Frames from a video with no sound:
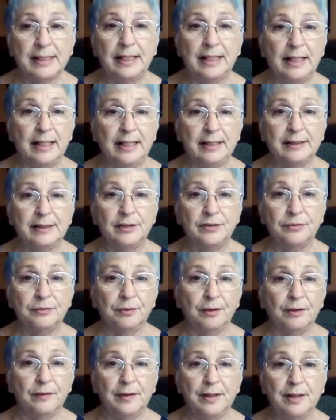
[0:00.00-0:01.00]
It's a
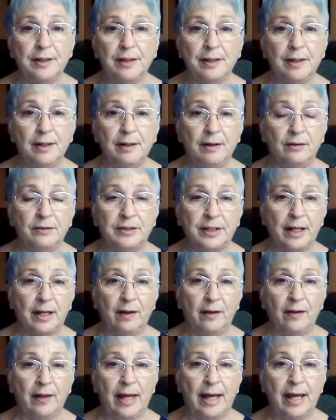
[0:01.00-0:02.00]
Drury
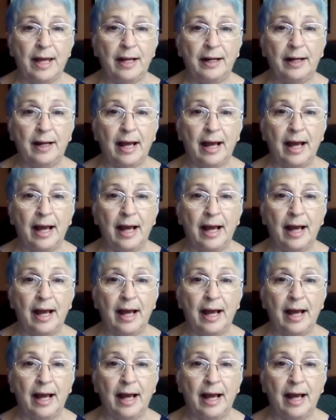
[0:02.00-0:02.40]
hotel, and